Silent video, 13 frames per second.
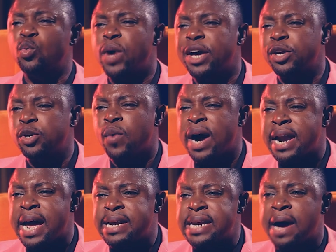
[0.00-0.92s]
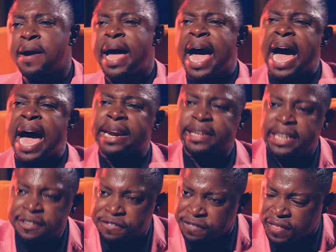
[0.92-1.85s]
where you are right now and
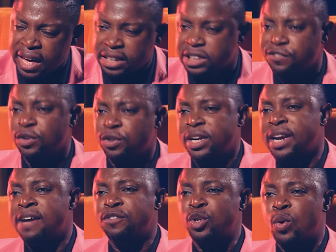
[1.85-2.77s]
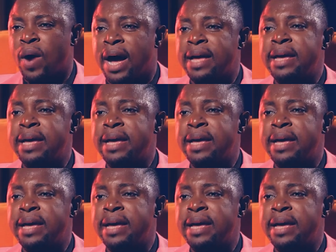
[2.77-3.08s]
give thanks for the level you are.